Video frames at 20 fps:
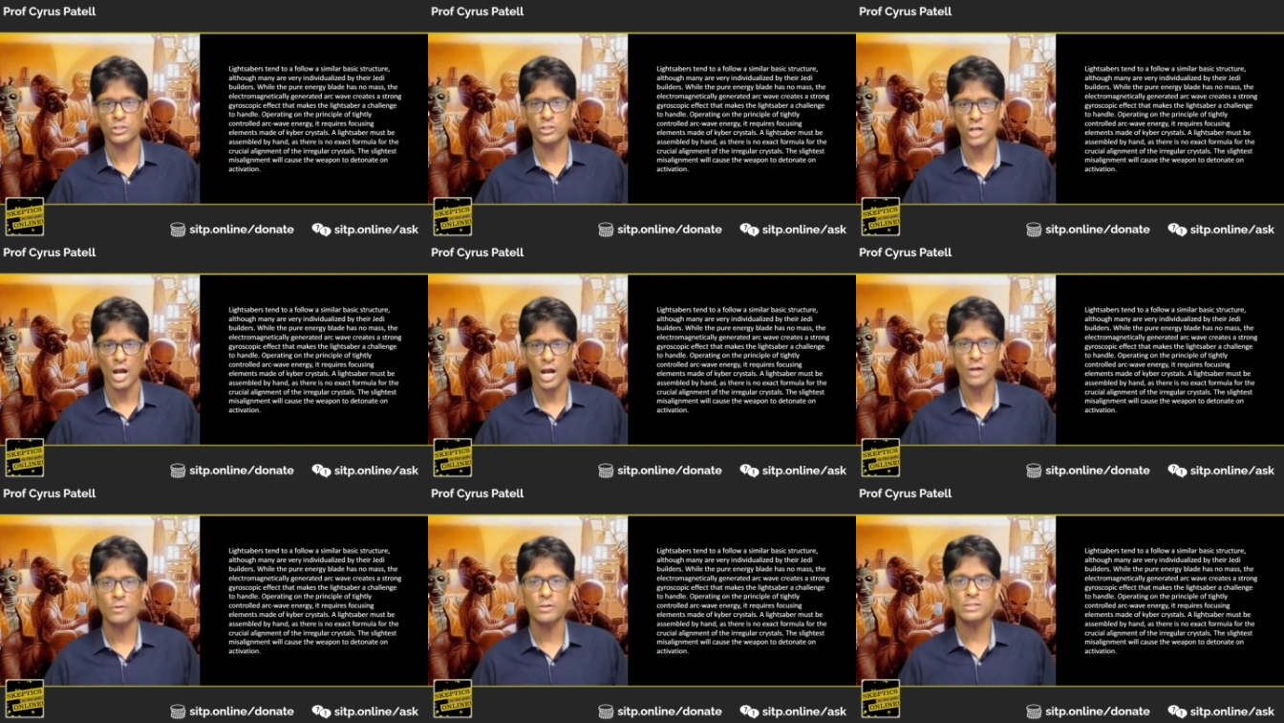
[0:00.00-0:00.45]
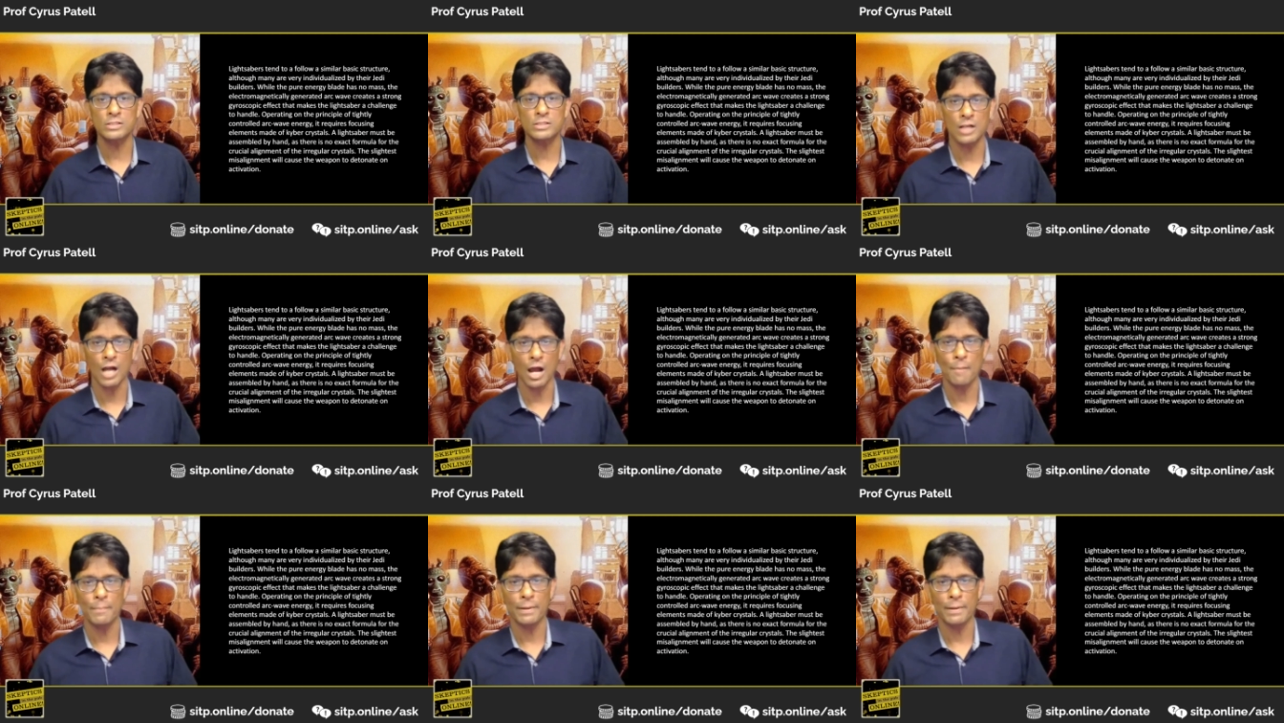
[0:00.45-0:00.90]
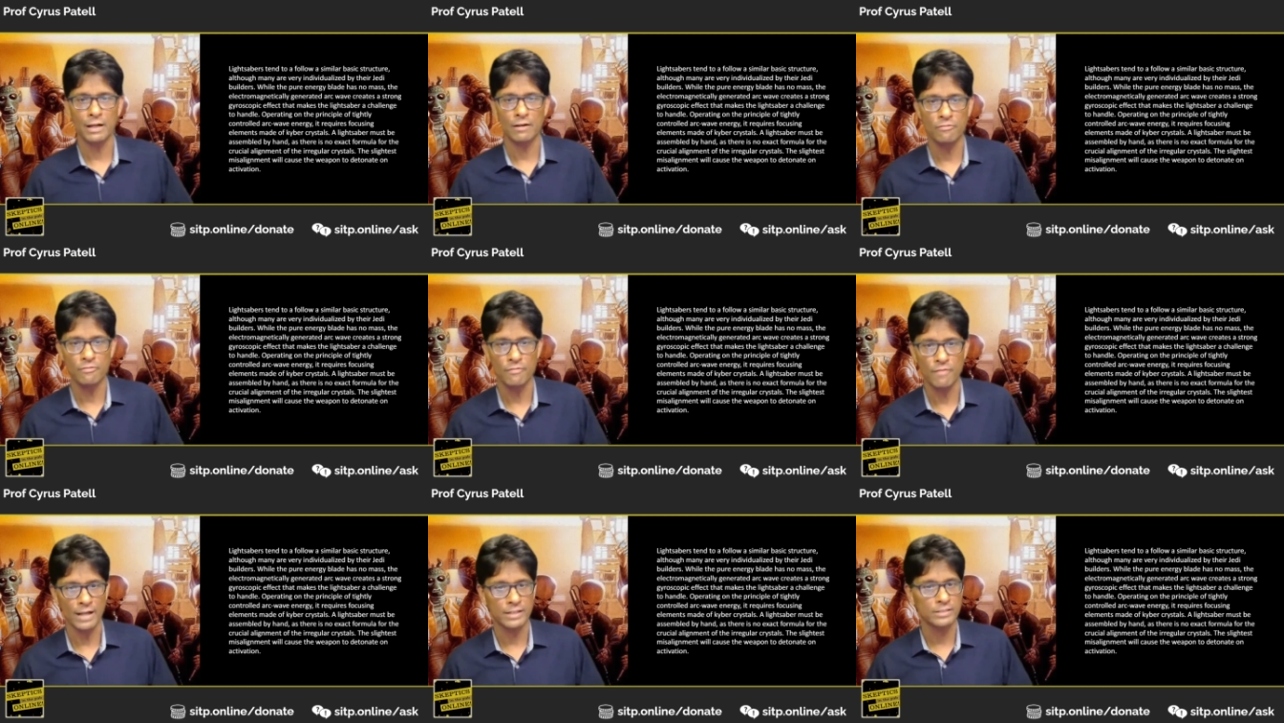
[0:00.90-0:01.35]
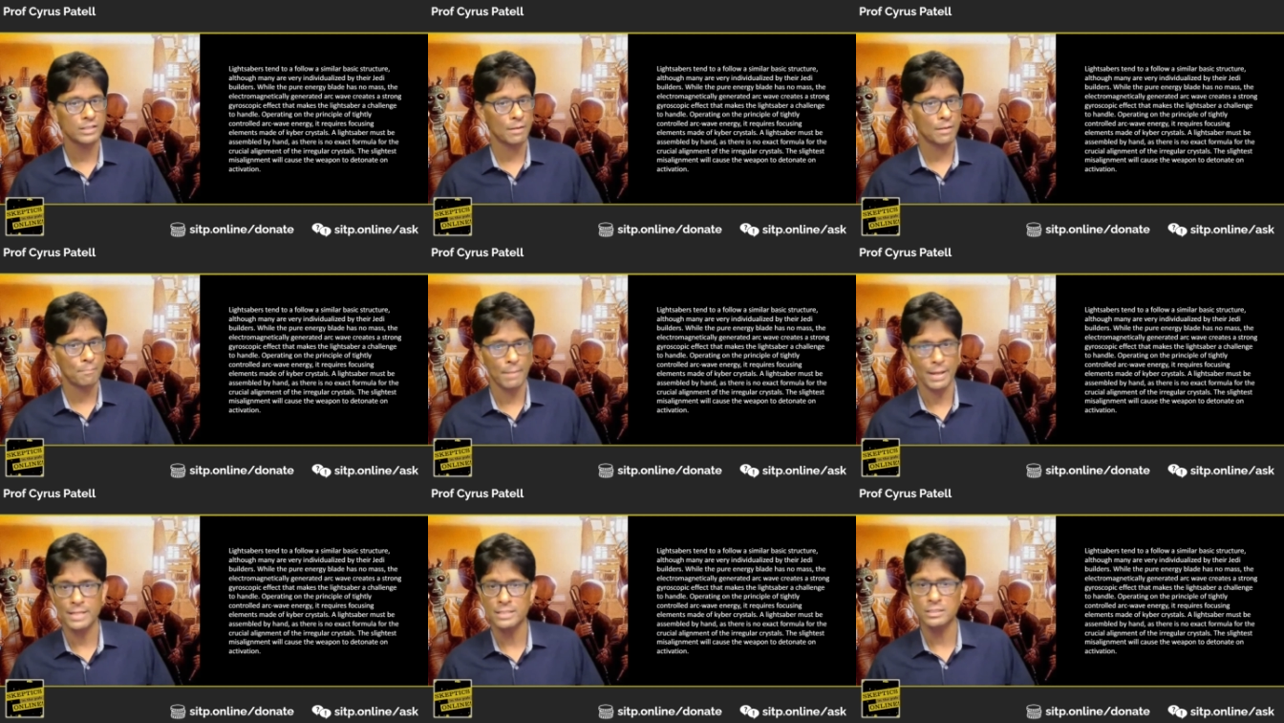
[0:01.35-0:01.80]
gyroscopic effect
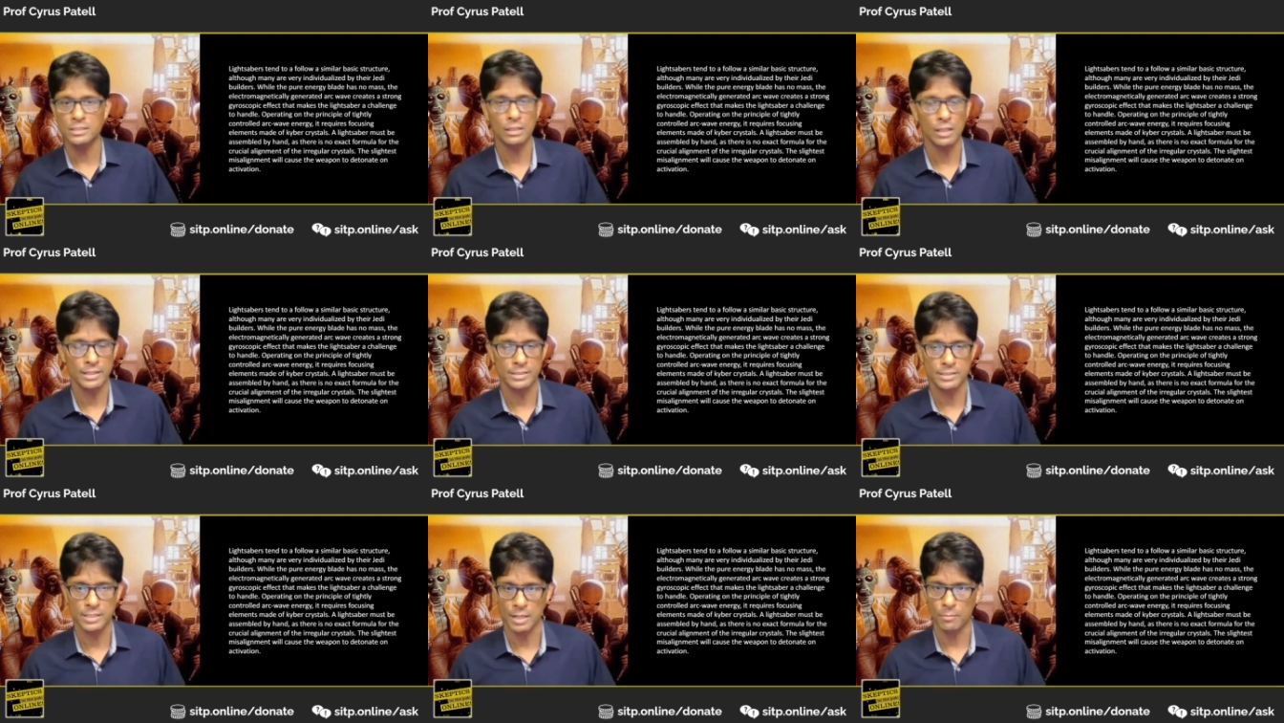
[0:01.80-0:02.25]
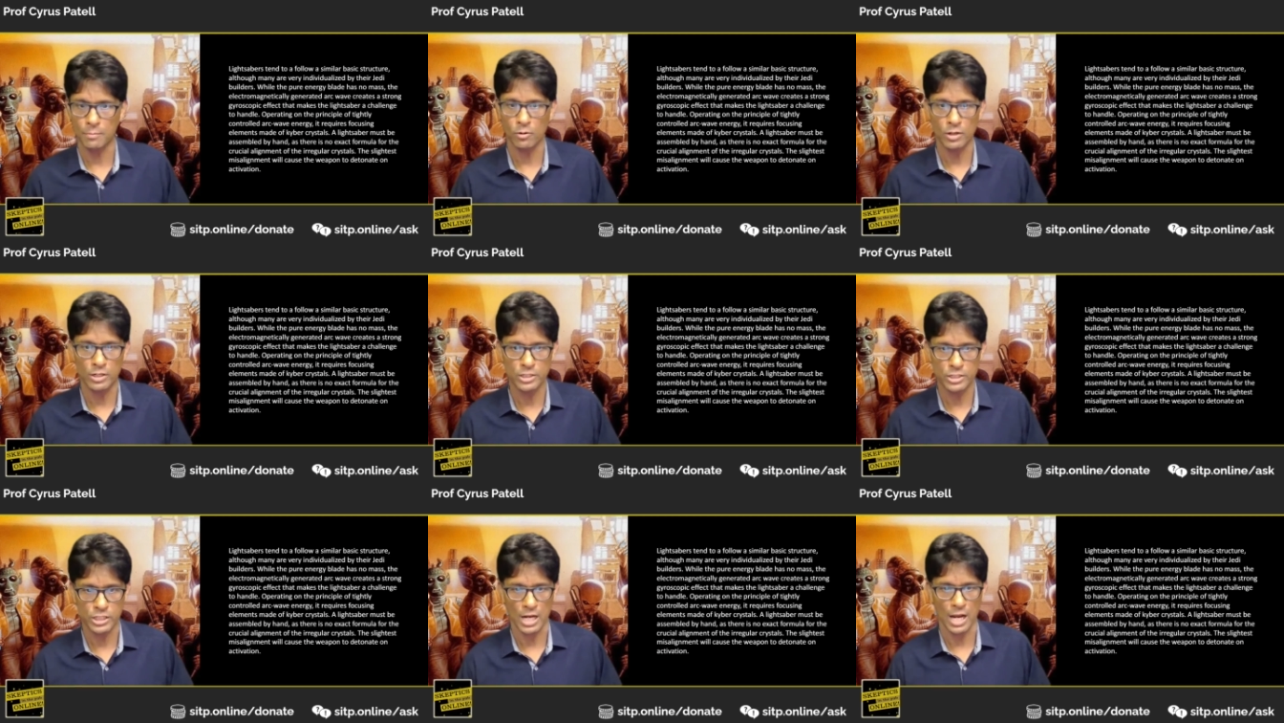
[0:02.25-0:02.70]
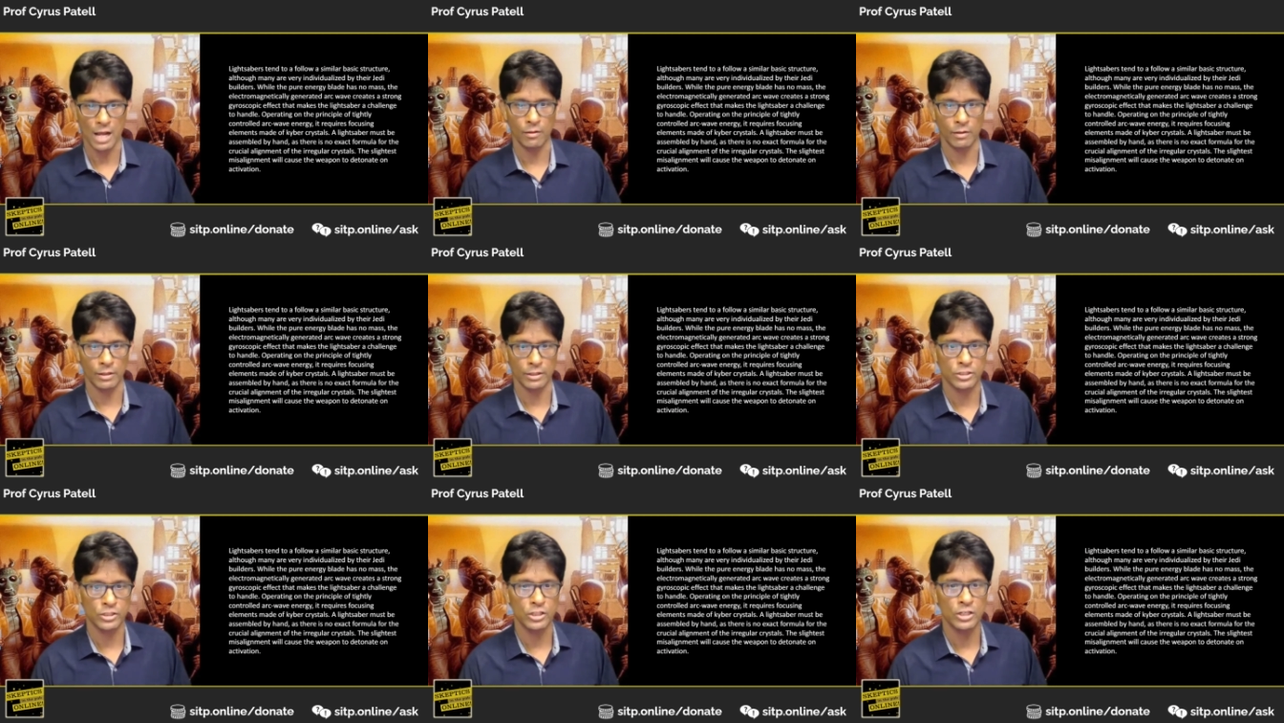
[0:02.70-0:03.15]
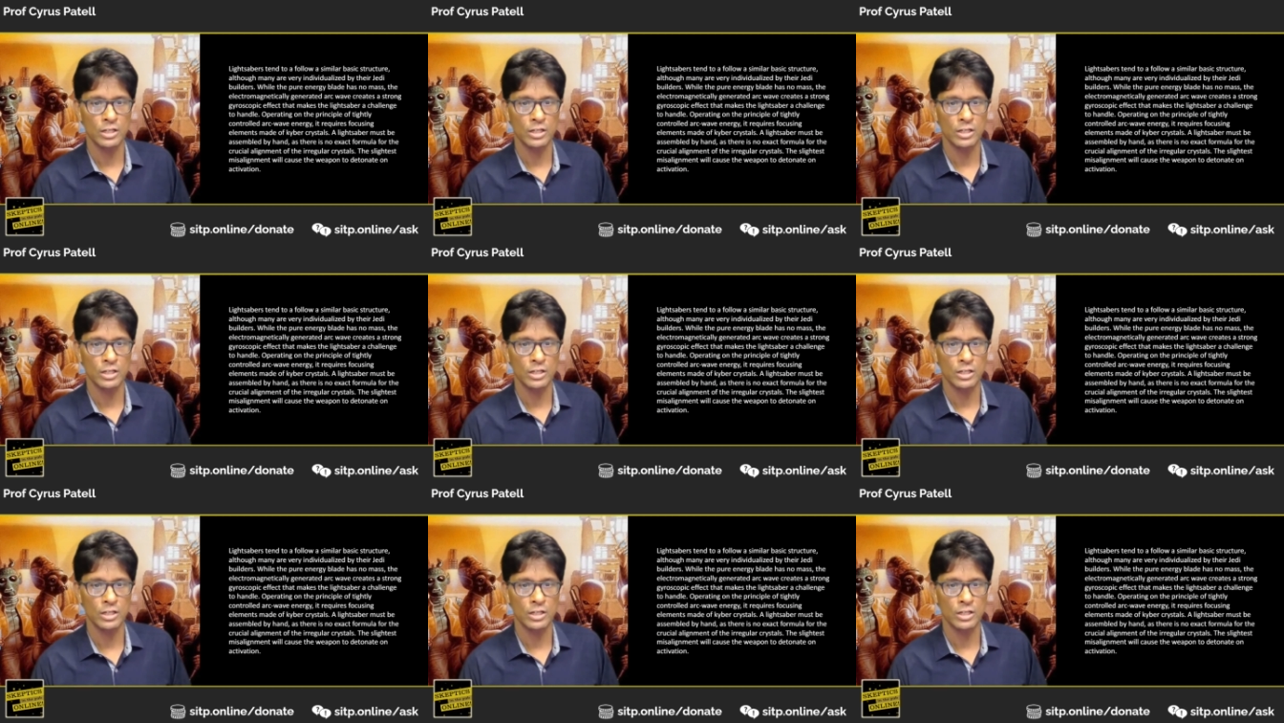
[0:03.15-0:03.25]
that makes the lightsaber a challenge